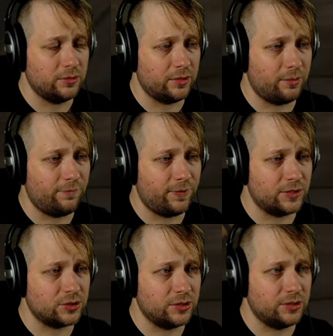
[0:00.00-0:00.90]
Grab the
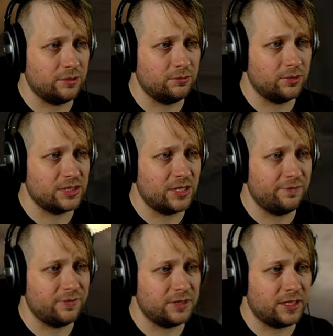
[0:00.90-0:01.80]
flashlight. Press
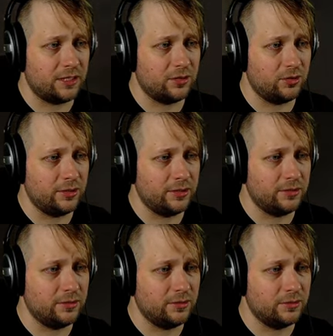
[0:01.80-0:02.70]
F to toggle it.
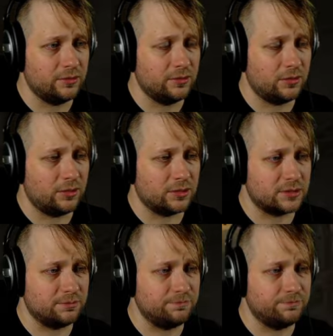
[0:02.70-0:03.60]
Awesome.